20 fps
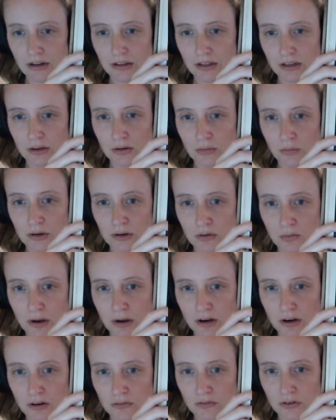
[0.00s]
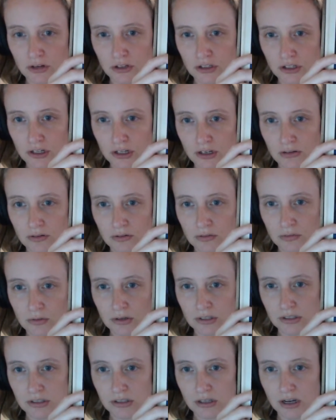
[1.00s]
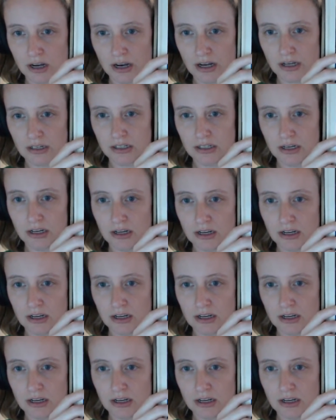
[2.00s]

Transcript: The Wind Waker version was not.